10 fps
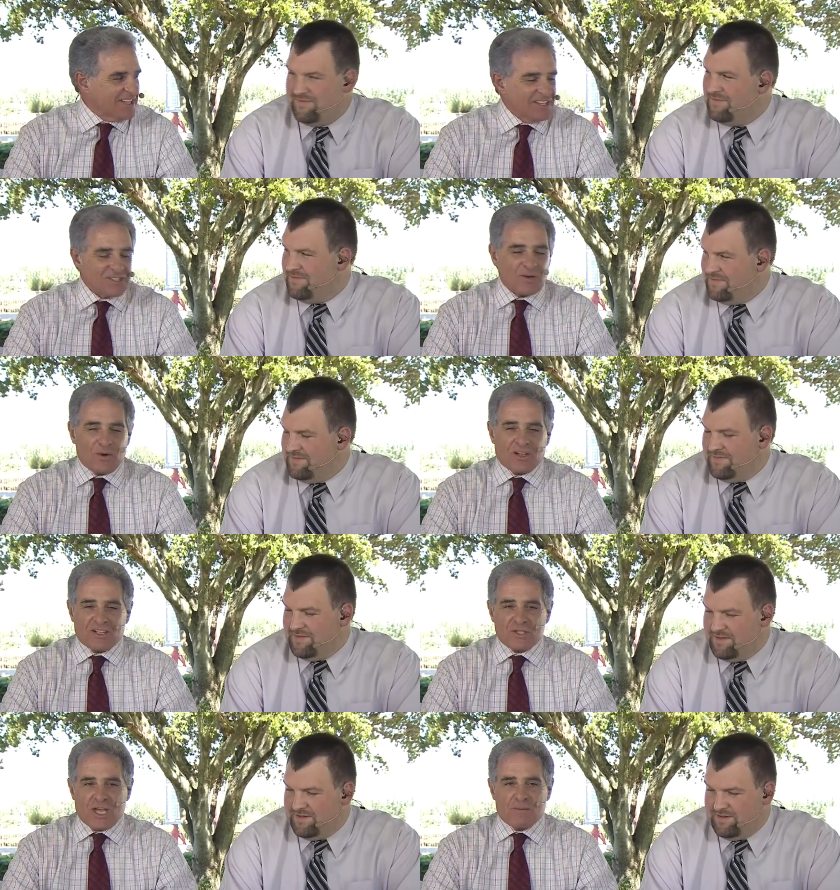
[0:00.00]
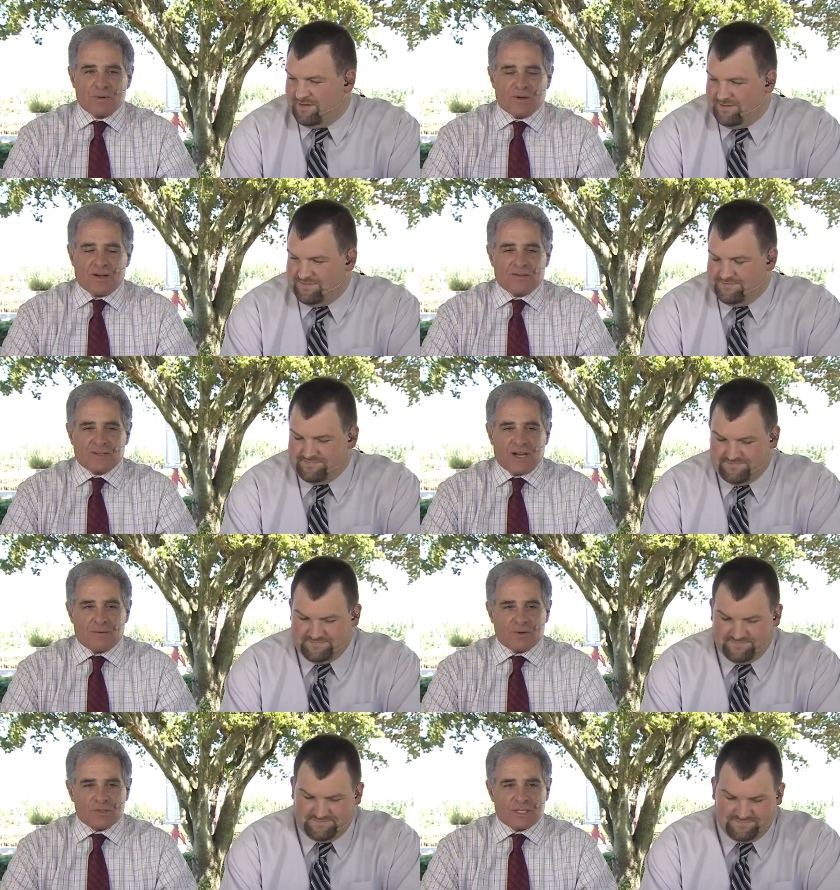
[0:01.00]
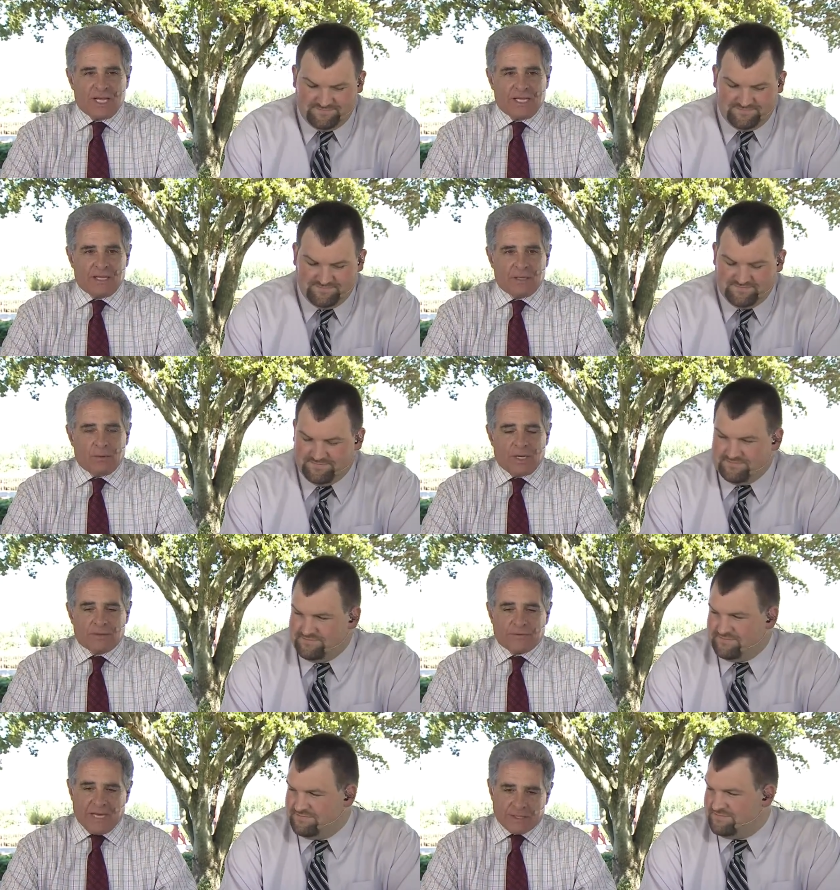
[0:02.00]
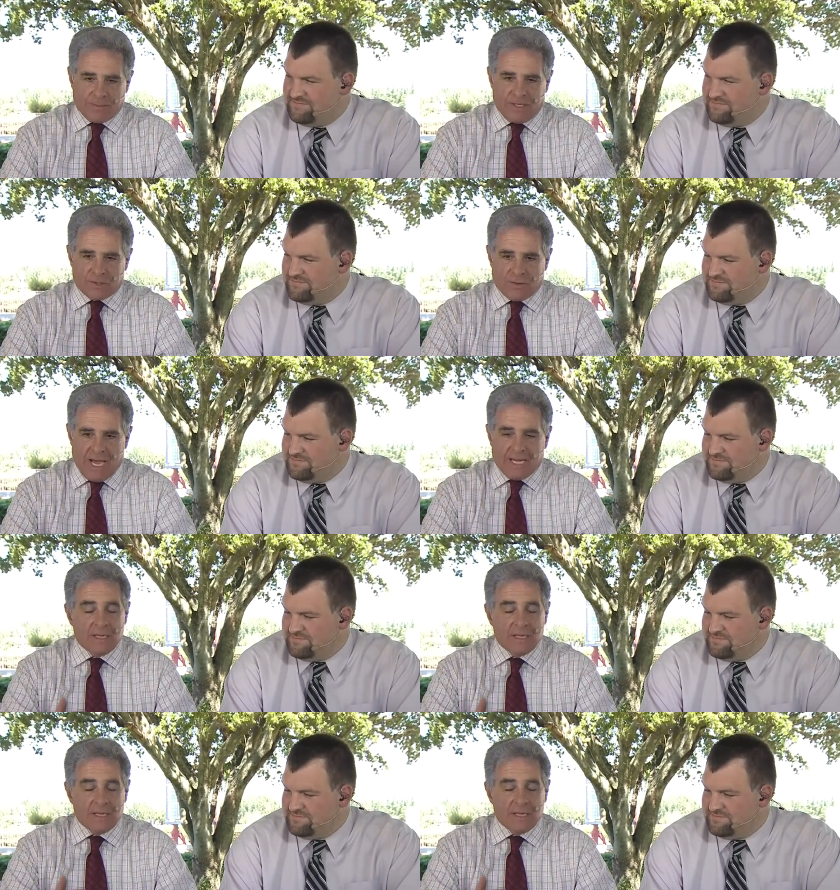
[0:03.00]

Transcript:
Speaker 1: So uh, a Chamber of Commerce day, and uh, we got a fast main track.